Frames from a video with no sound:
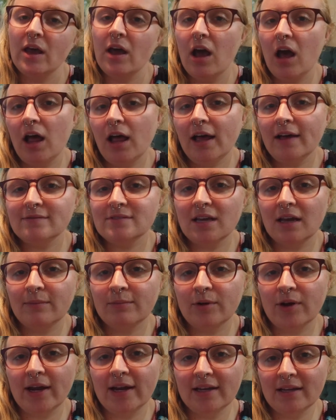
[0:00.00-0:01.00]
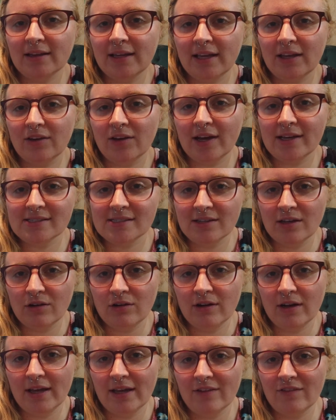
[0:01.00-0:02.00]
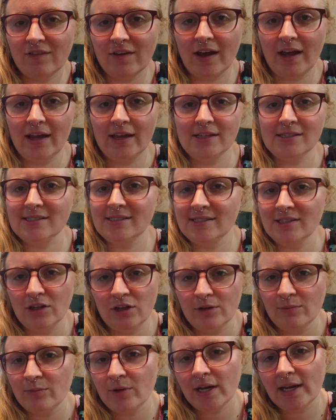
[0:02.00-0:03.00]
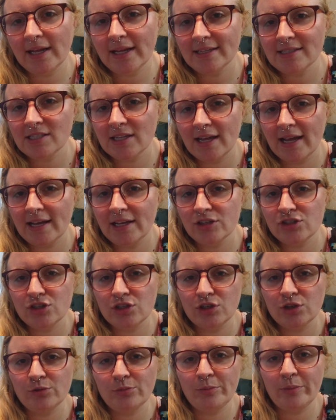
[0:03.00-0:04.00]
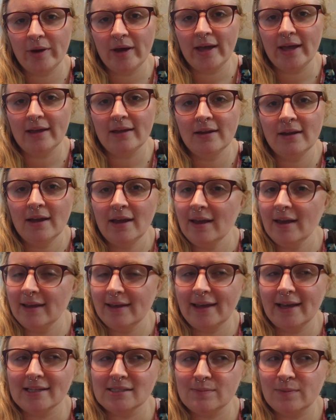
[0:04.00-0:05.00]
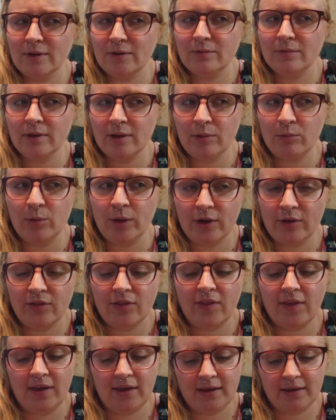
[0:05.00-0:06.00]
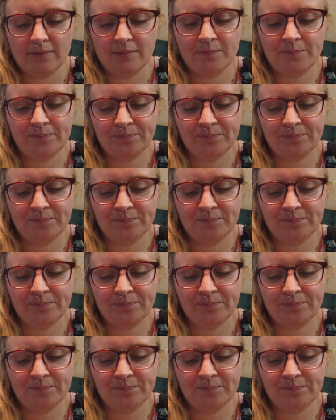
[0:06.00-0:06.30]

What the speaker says: I'll have to upgrade and let you guys know if I still am running into that issue, but yeah, it's been a really weird thing.